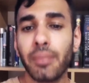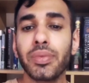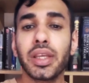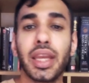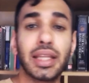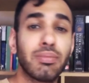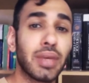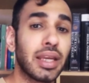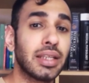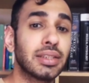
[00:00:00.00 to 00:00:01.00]
It
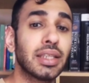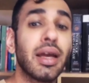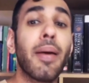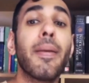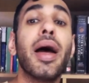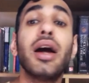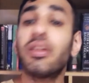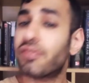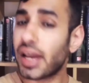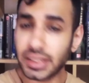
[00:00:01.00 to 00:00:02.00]
means earn
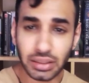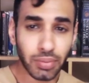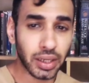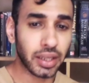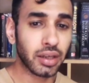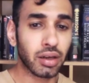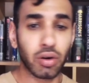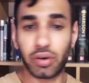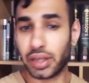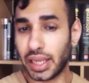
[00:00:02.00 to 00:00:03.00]
fast money or
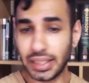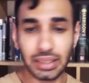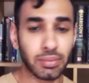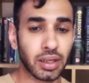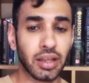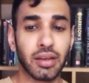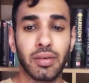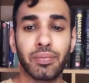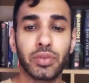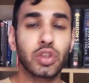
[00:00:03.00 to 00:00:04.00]
easy money,
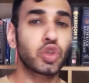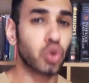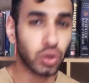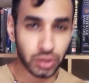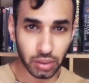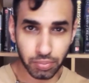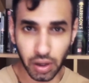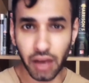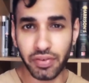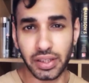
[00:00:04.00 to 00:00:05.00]
short-term profit.